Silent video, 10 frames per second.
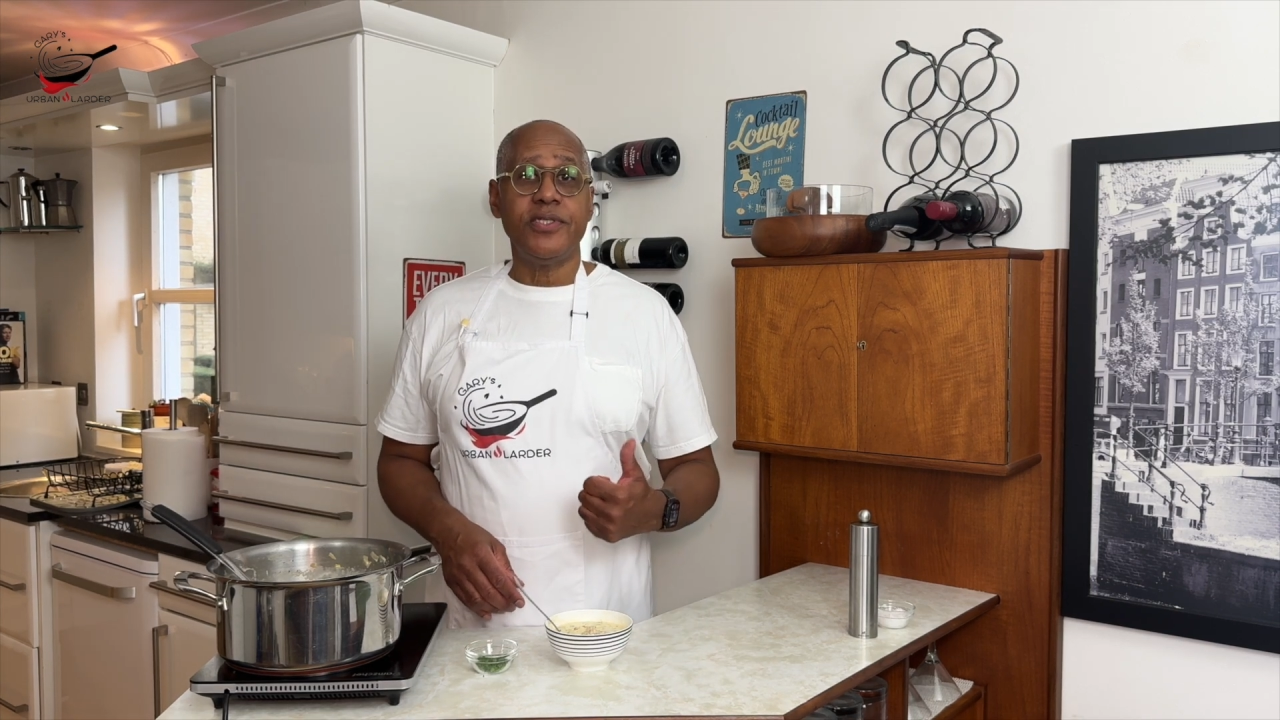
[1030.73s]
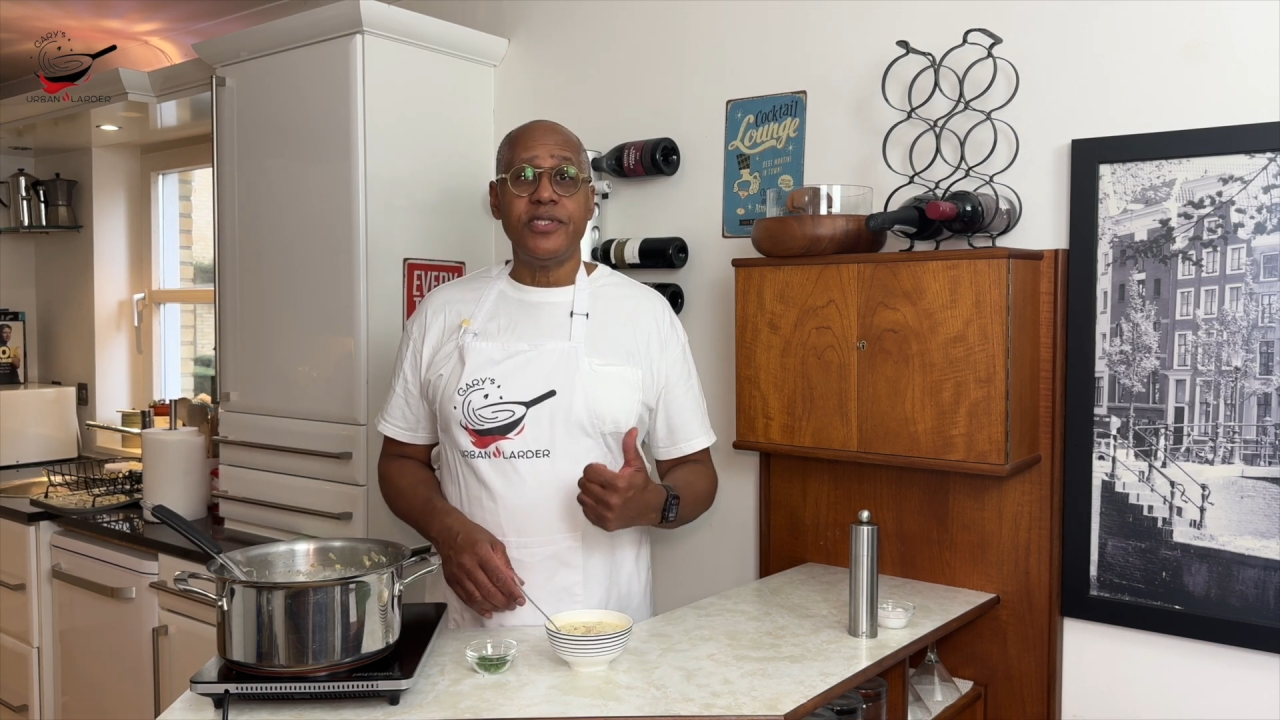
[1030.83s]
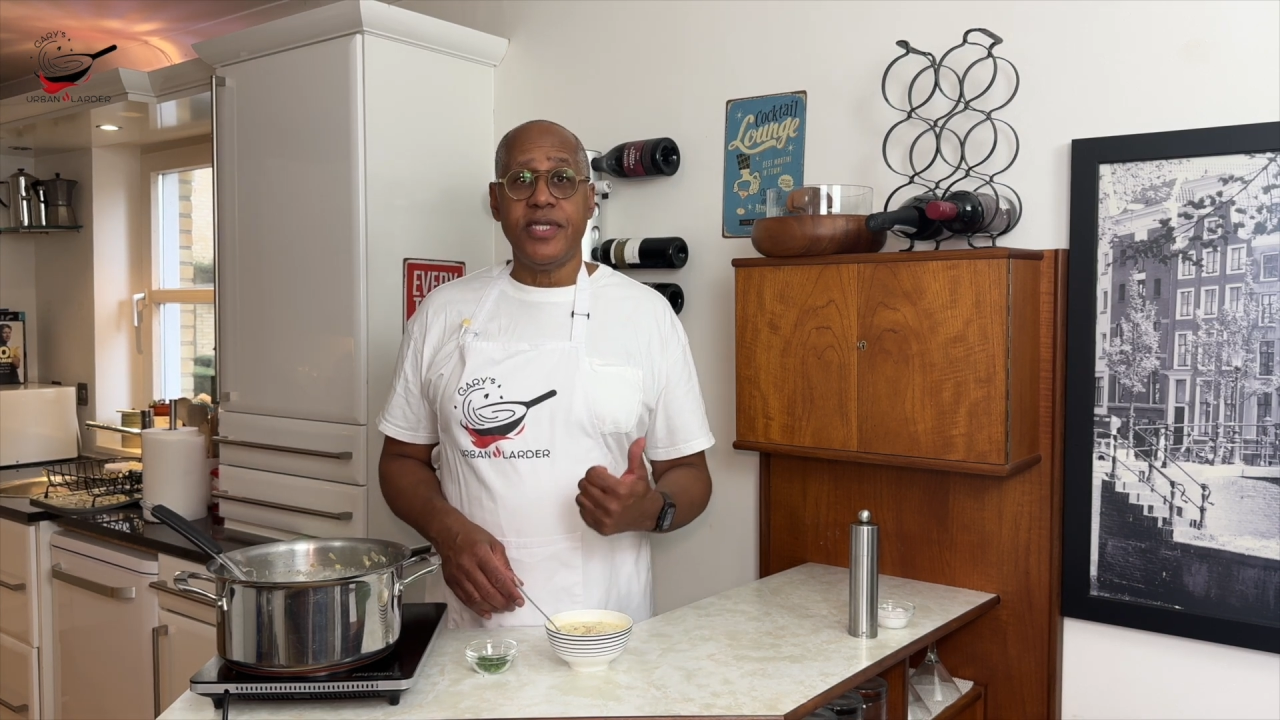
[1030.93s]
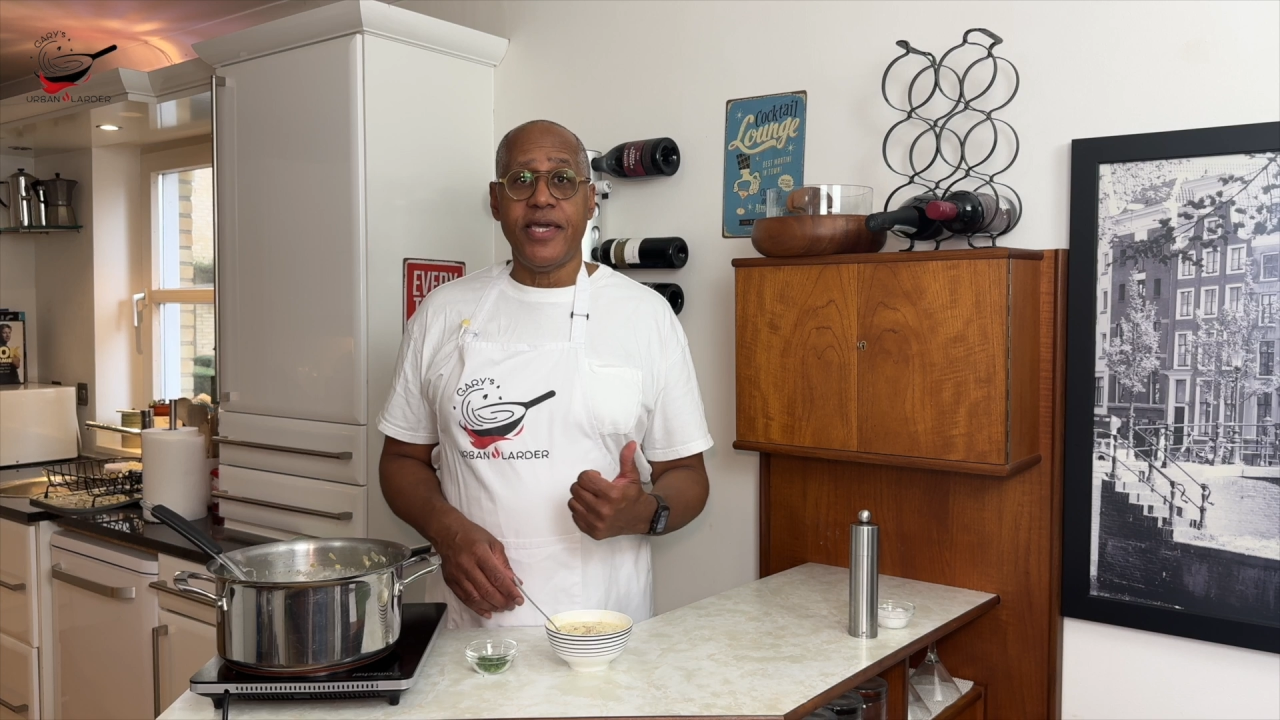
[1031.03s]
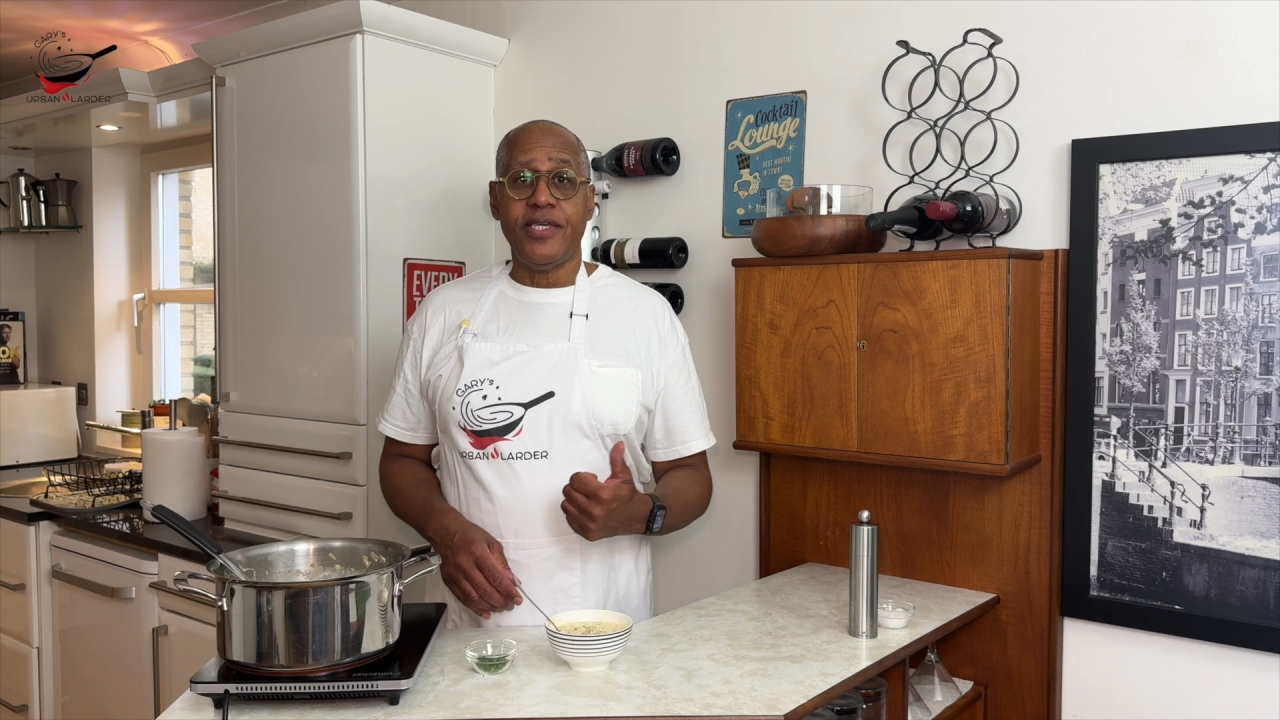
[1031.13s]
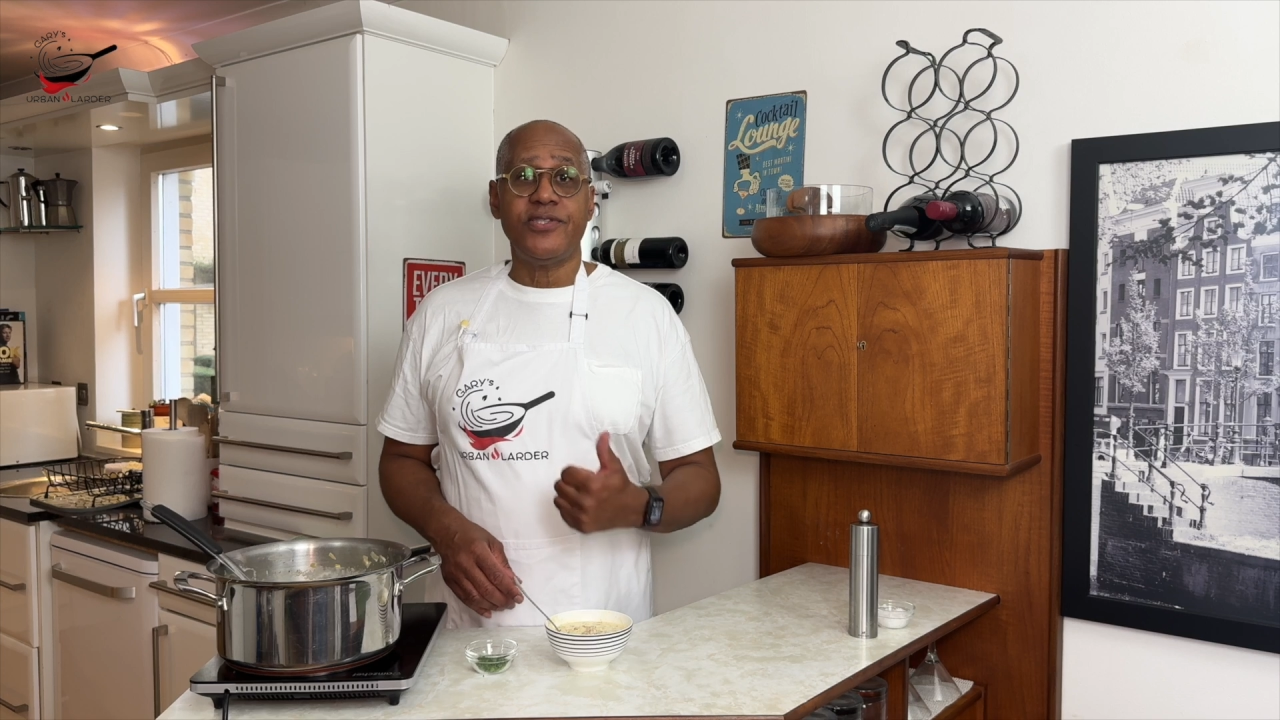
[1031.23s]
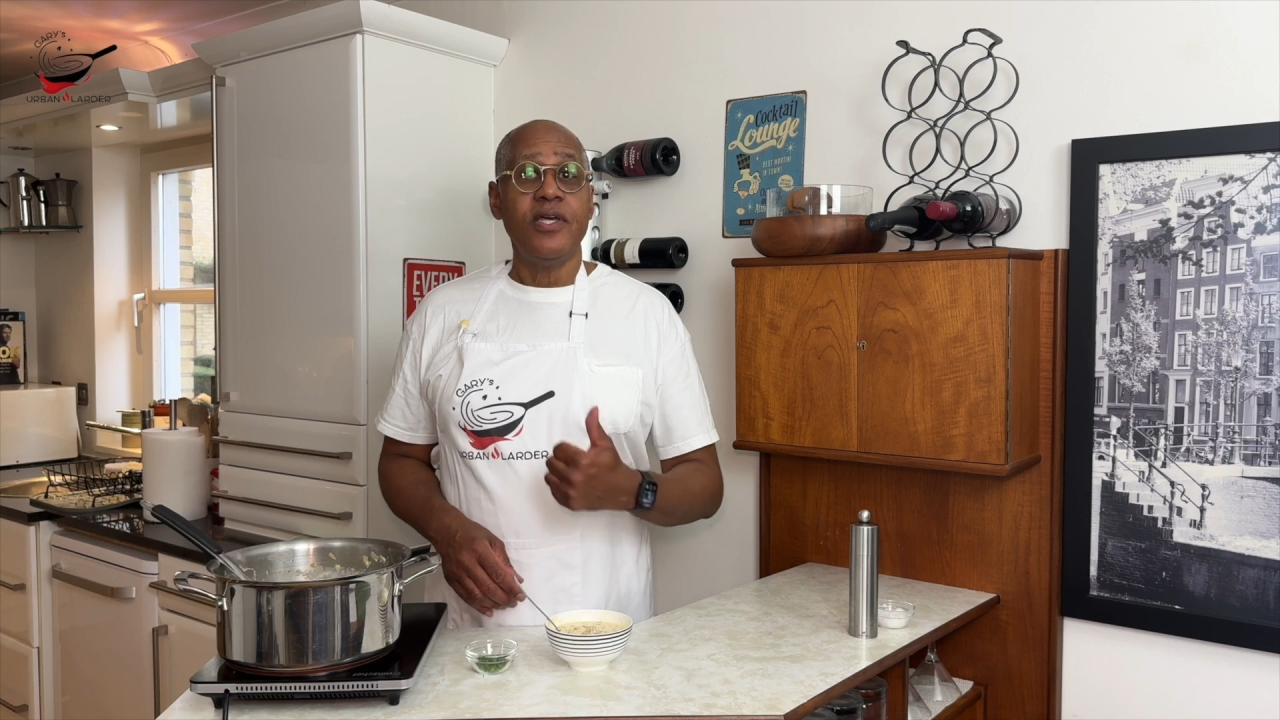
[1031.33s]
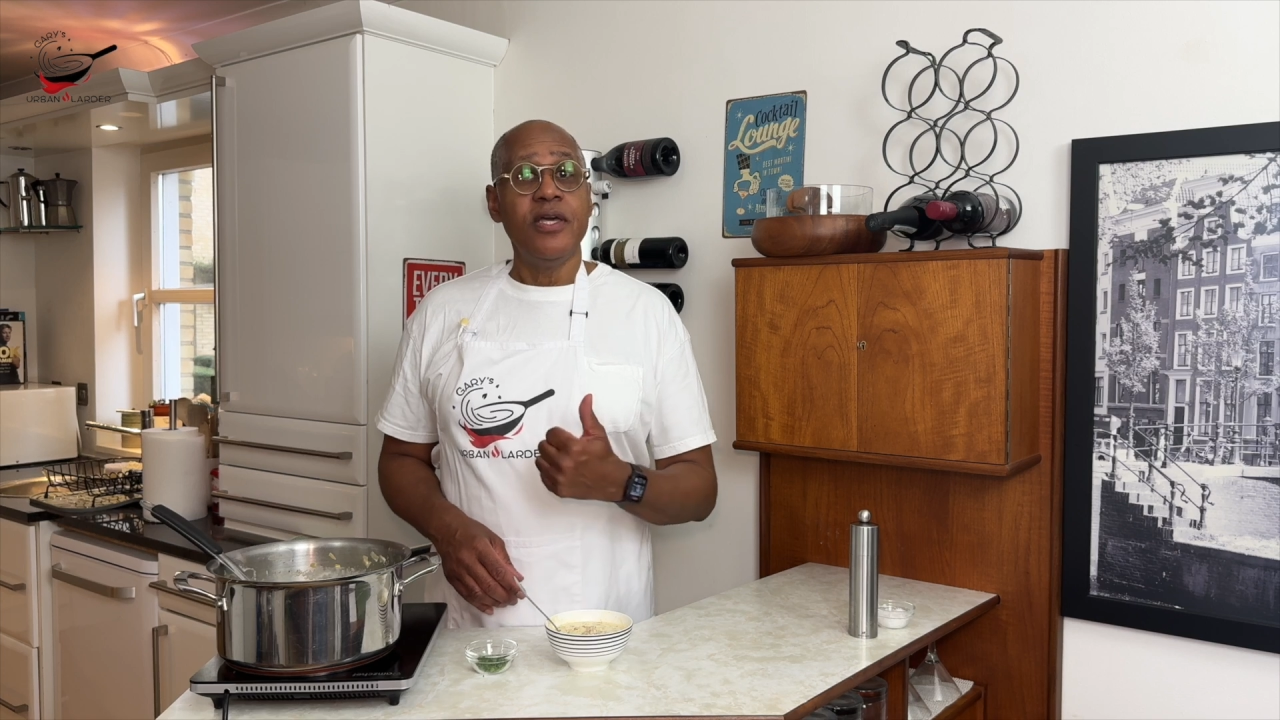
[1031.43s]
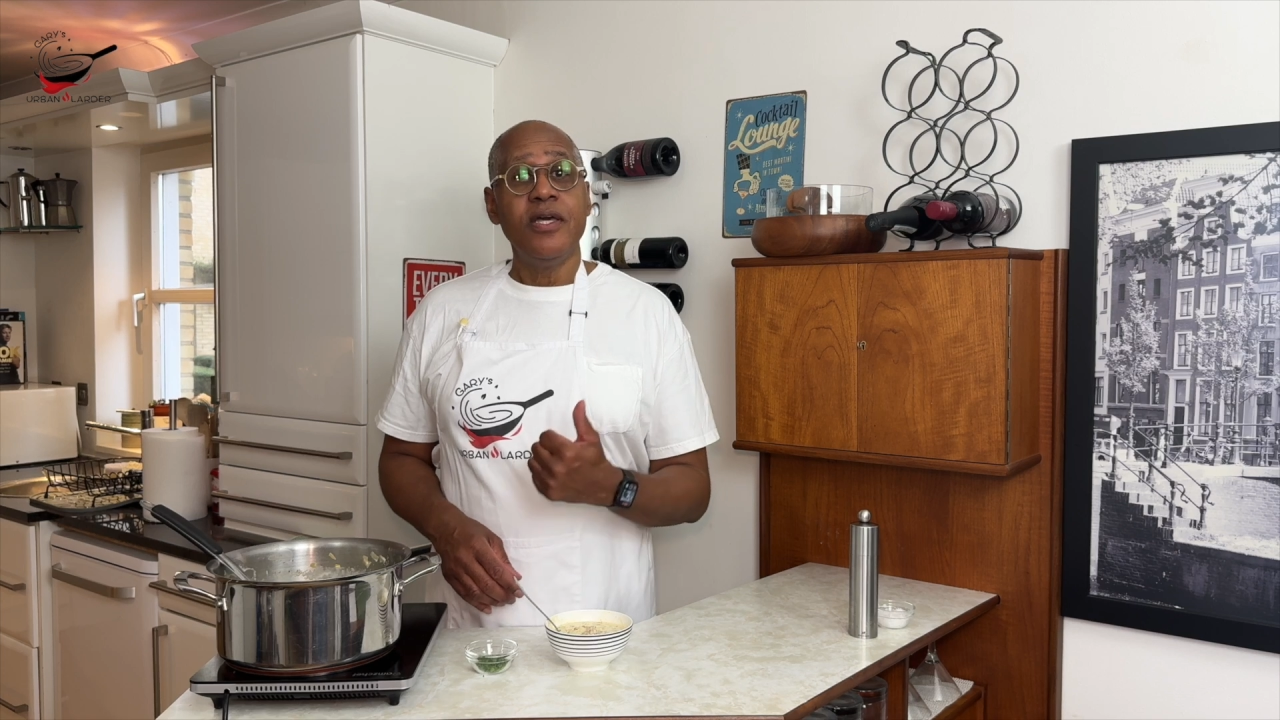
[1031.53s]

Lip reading: today's